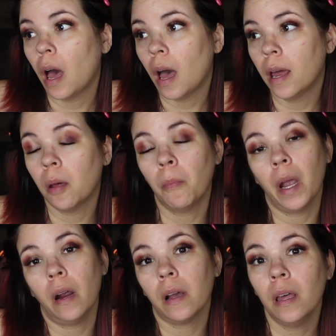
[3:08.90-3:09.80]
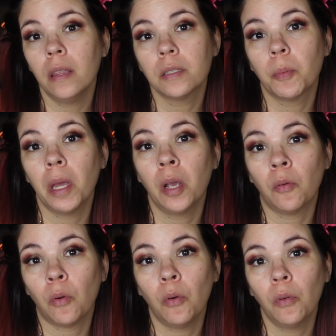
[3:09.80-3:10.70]
an America that's being
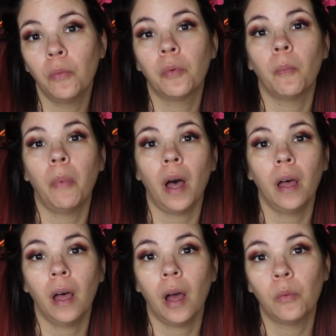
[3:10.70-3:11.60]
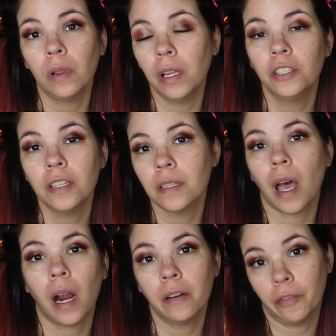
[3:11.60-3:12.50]
ruled by a religious
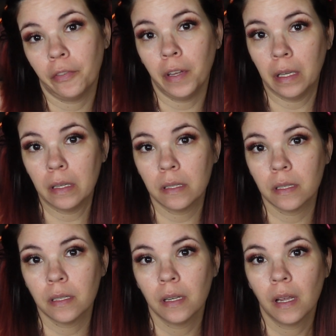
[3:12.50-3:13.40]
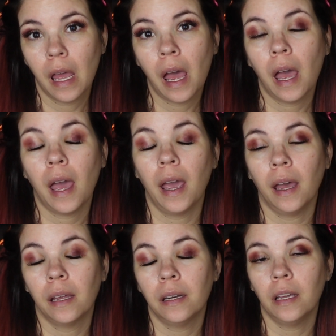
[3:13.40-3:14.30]
iron fist,
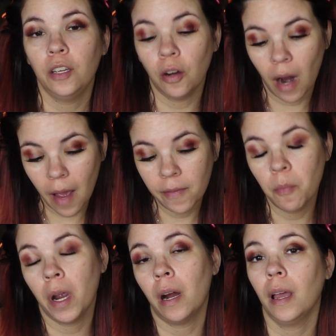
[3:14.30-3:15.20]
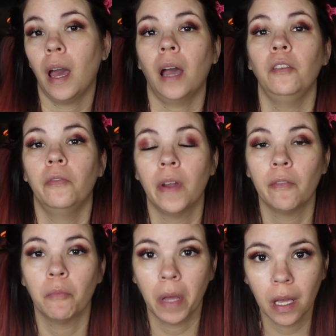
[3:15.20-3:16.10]
and you're having to marry a guy you've
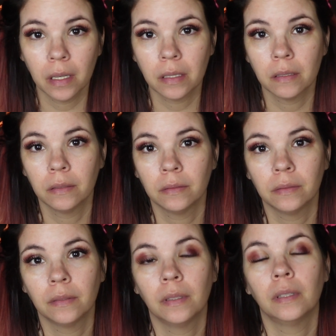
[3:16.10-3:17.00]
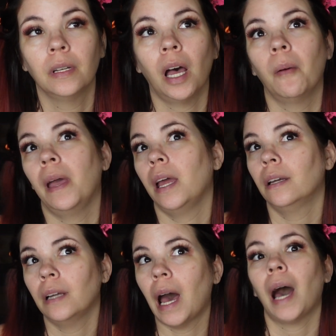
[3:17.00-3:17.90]
never met. I
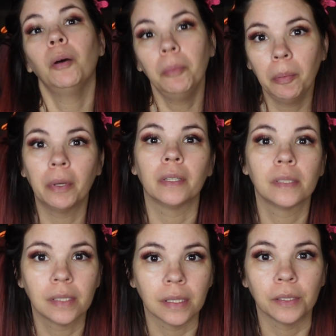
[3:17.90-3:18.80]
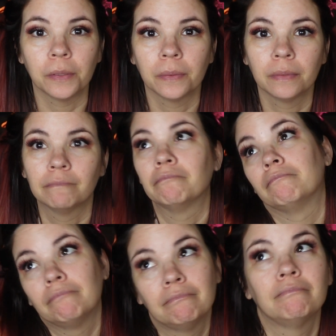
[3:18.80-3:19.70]
mean, I would be pissed
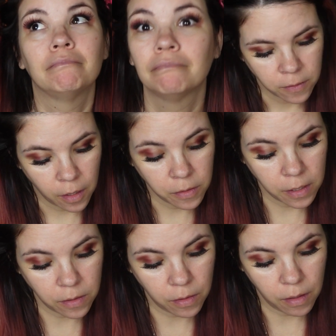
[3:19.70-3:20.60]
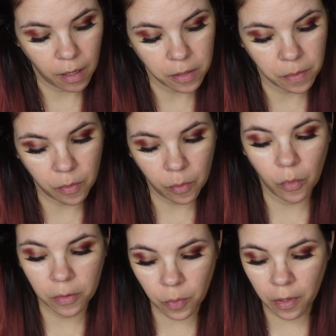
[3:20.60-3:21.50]
too. So since her husband
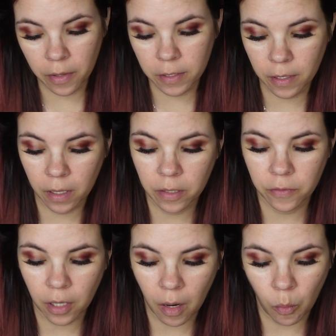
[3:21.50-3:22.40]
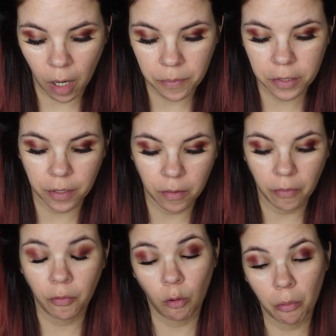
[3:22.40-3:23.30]
was one of the sons of John Webster, the
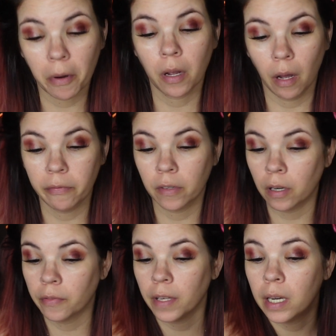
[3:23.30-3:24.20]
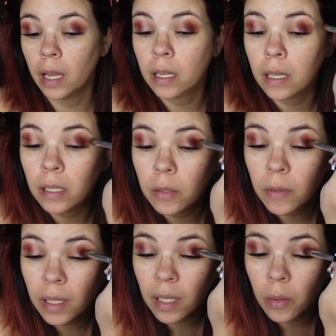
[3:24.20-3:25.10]
former governor of Connecticut, you'd
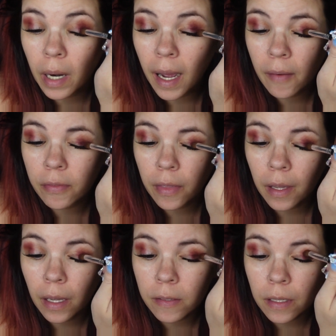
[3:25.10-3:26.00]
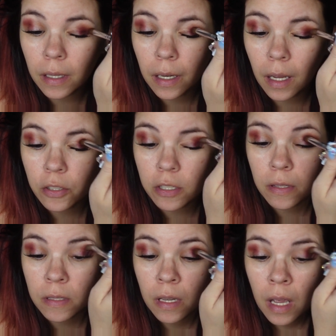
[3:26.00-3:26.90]
think they would have things and
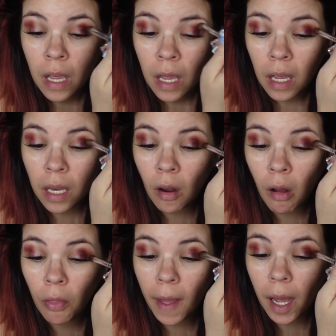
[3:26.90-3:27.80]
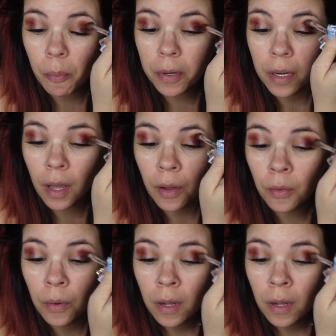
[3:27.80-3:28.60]
connections and all that, but no.